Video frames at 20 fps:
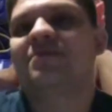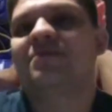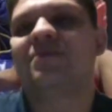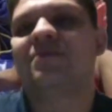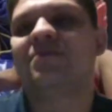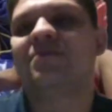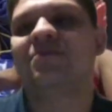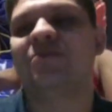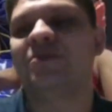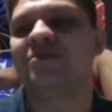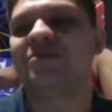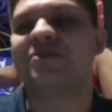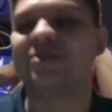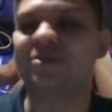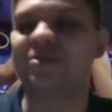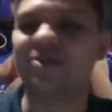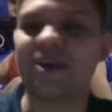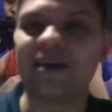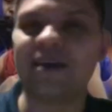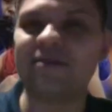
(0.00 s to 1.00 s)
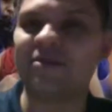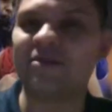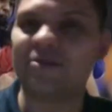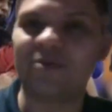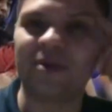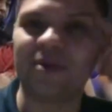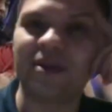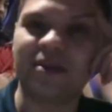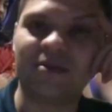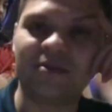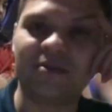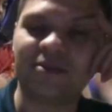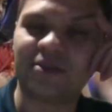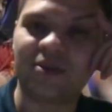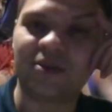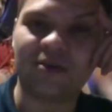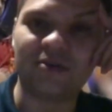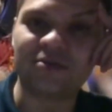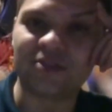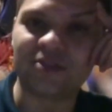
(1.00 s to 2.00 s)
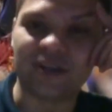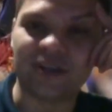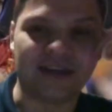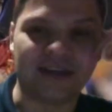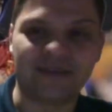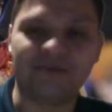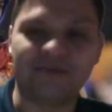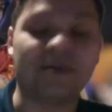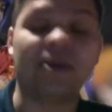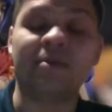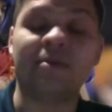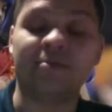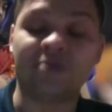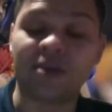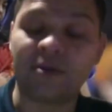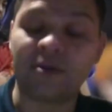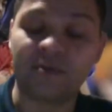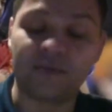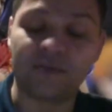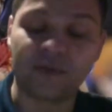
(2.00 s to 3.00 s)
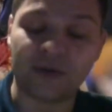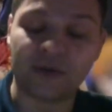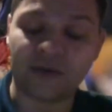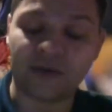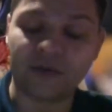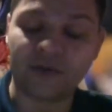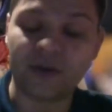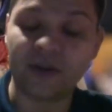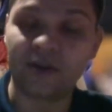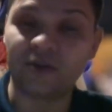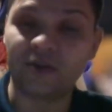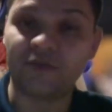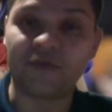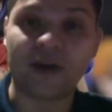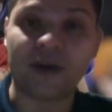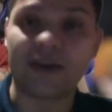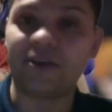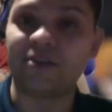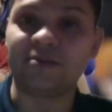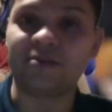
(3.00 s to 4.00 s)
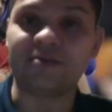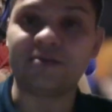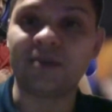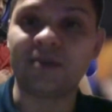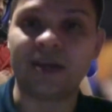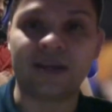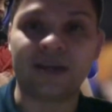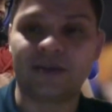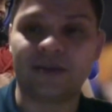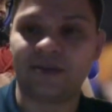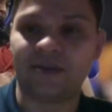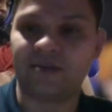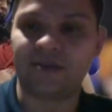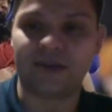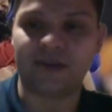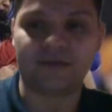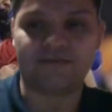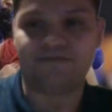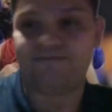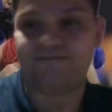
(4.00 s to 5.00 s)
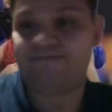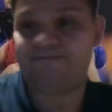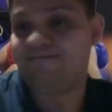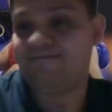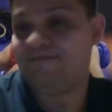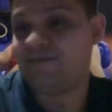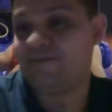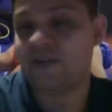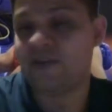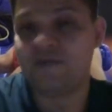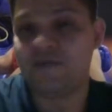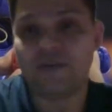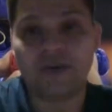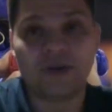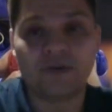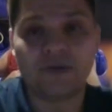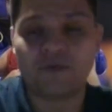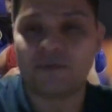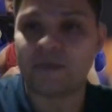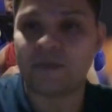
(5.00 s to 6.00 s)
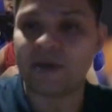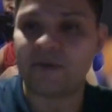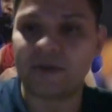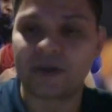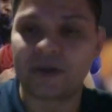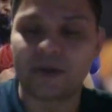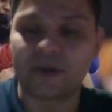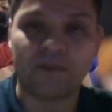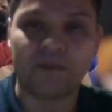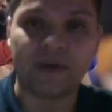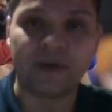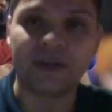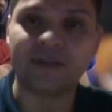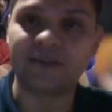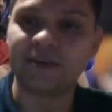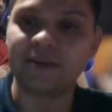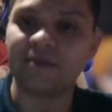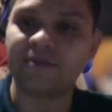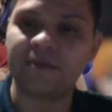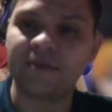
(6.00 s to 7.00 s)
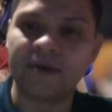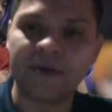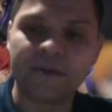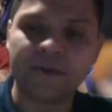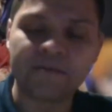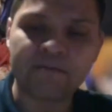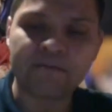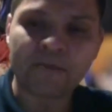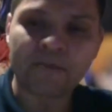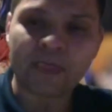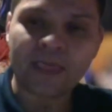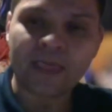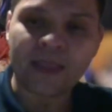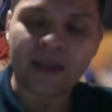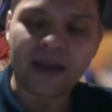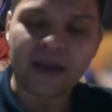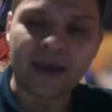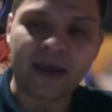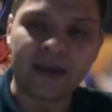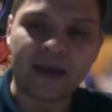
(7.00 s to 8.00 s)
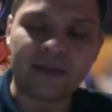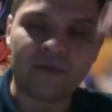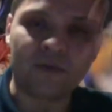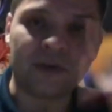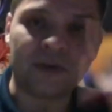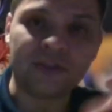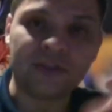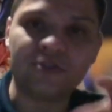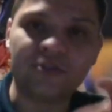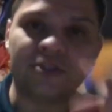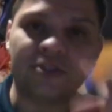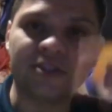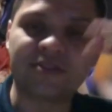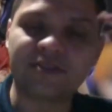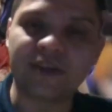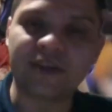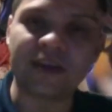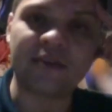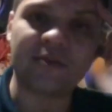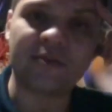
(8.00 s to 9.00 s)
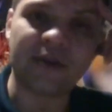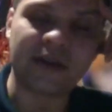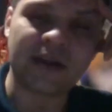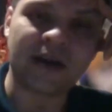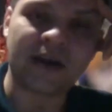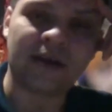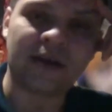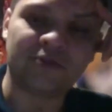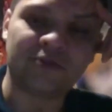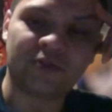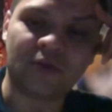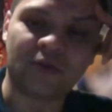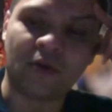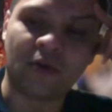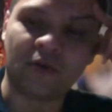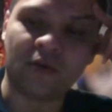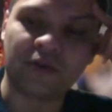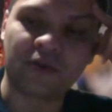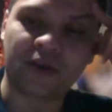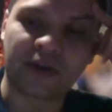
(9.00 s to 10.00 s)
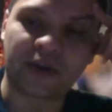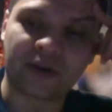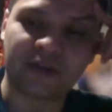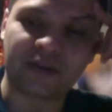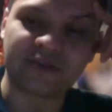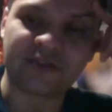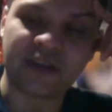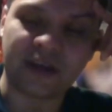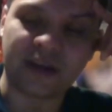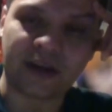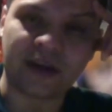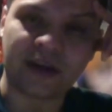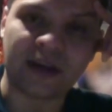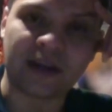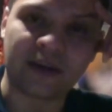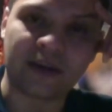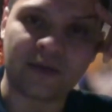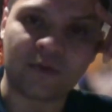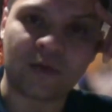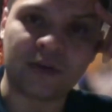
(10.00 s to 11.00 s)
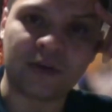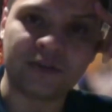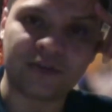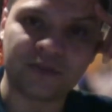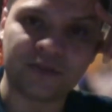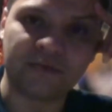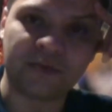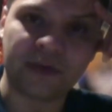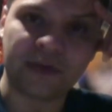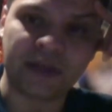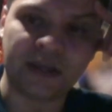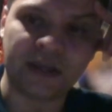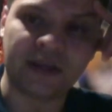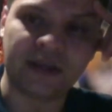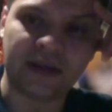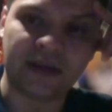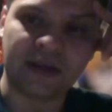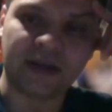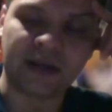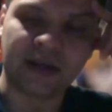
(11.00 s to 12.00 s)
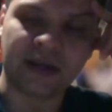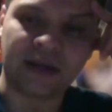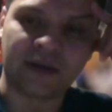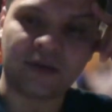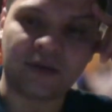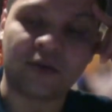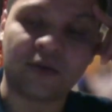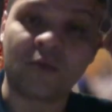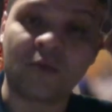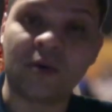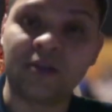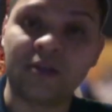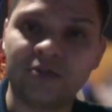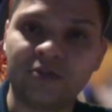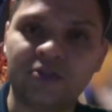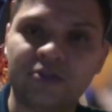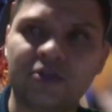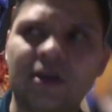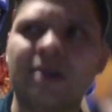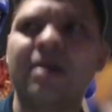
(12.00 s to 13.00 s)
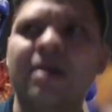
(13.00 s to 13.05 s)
Brazil have a really good coach. Like, I'm sorry, are really good fighters. Like, they're very very competitive. And what you're just saying right now to all the girls there, like, want to be or want to try,